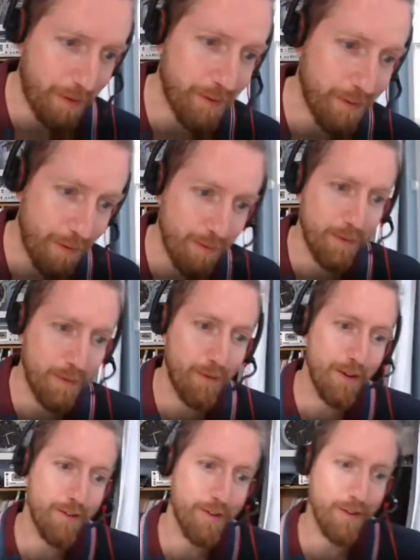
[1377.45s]
actually from the
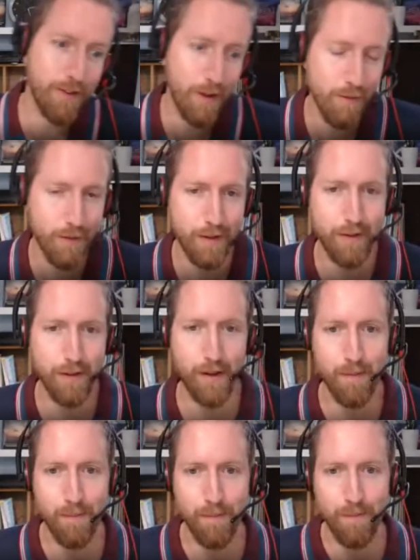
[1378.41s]
recent COVID
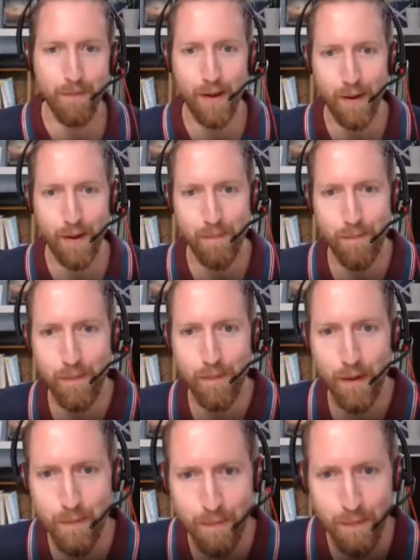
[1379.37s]

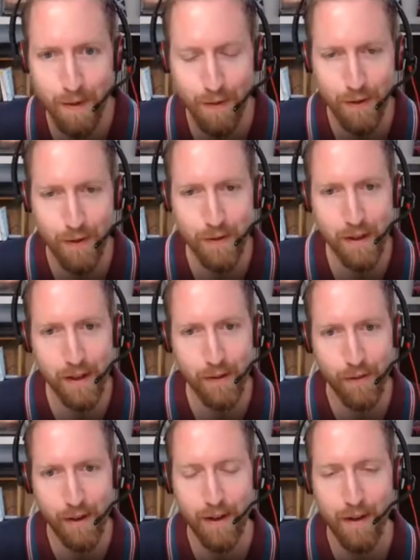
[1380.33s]
in the UK,
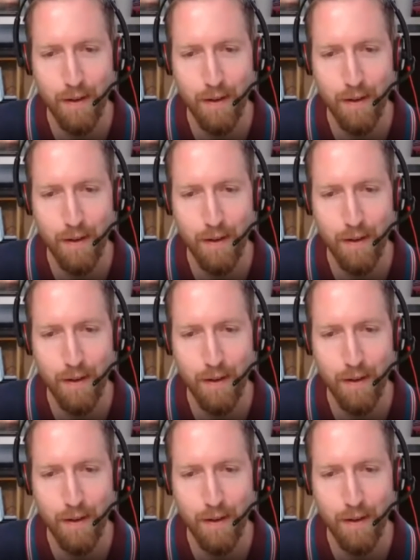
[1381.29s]
right?